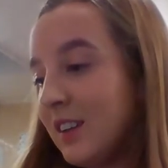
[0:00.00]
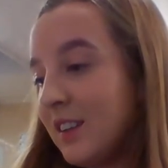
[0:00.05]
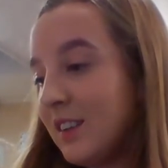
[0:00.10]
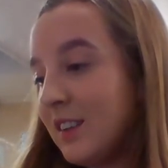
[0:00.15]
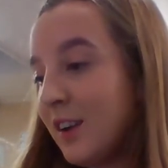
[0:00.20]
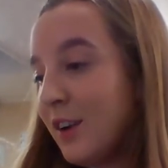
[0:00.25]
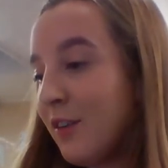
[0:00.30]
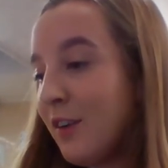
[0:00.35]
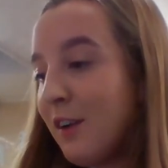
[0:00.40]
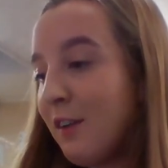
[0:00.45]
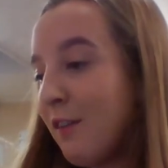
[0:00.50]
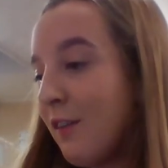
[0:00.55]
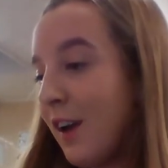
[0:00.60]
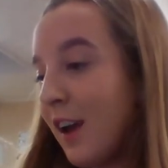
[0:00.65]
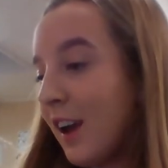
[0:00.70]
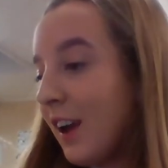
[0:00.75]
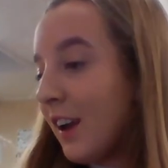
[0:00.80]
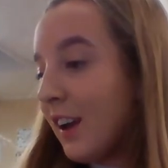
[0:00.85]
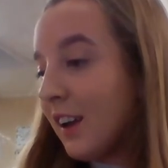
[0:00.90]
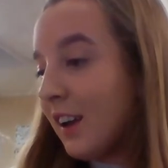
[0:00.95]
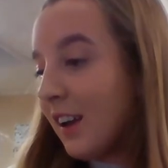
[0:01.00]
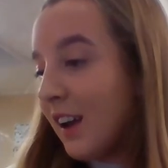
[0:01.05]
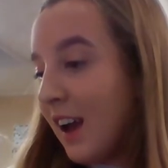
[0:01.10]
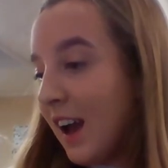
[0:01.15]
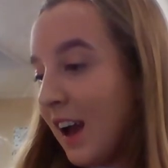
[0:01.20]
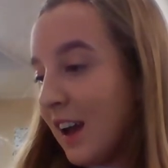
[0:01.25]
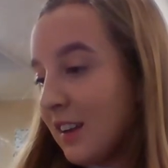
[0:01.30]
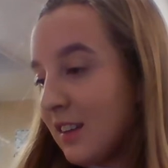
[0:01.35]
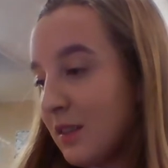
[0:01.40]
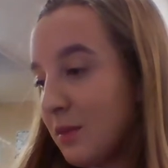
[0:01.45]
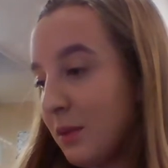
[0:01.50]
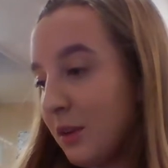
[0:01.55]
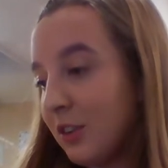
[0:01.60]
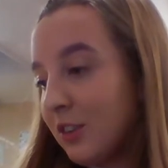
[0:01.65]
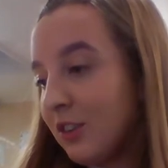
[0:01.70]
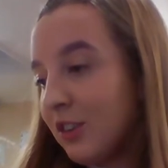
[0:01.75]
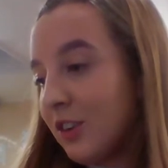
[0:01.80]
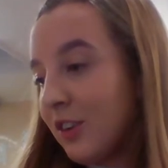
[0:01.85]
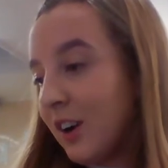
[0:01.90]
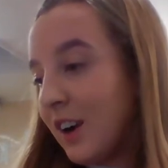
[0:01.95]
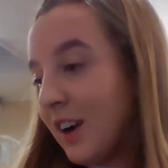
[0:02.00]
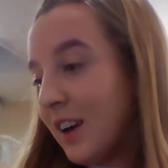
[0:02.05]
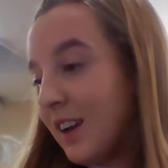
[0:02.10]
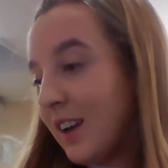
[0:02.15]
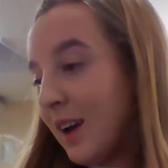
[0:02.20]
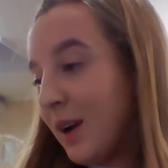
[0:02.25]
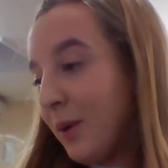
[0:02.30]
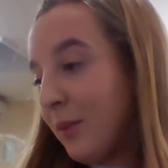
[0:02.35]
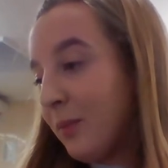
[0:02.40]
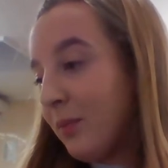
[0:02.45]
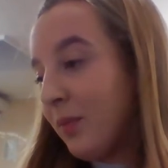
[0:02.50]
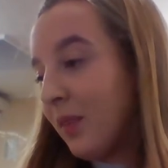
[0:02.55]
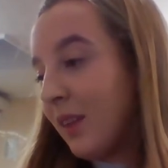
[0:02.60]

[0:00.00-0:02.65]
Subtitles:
"Terrific," Aunt Sponge cried out.